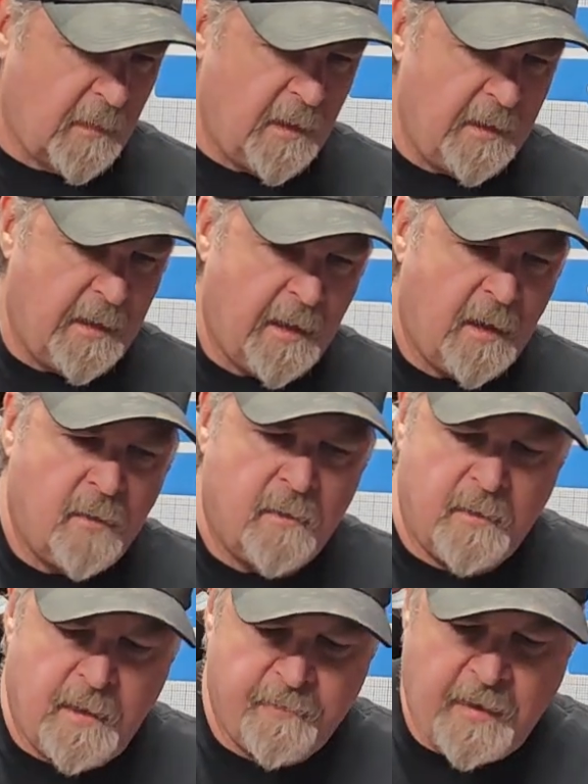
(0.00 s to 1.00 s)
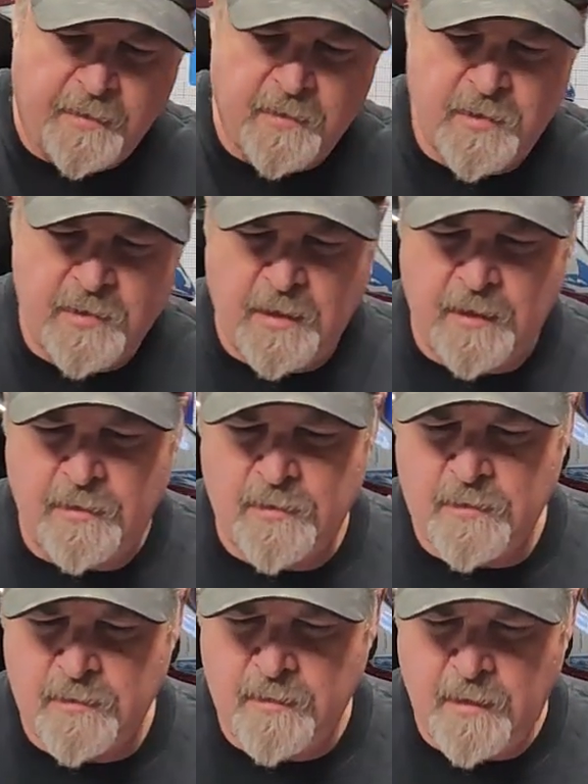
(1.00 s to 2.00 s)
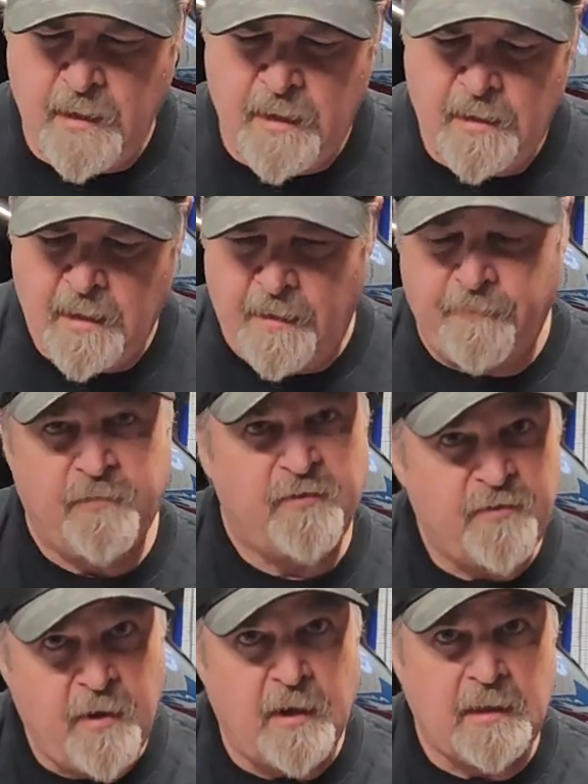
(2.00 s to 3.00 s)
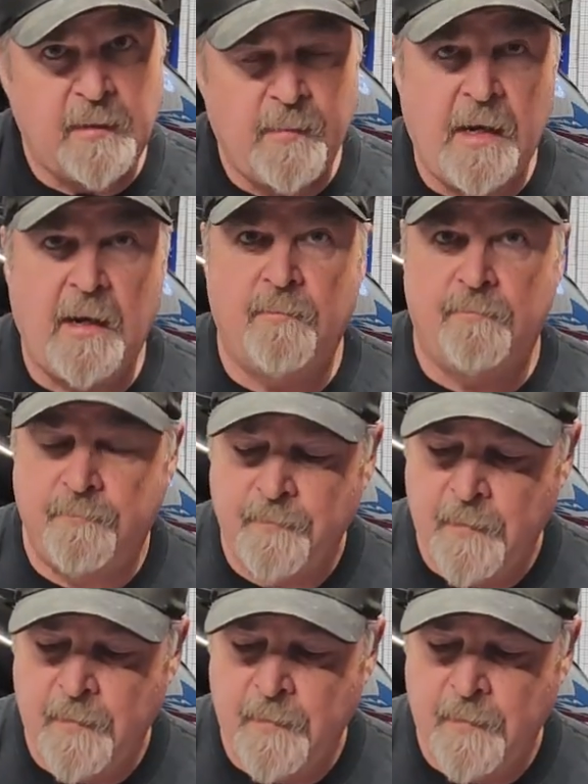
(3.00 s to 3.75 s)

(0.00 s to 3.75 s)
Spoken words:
now I've got the studs in, I've snugged them up,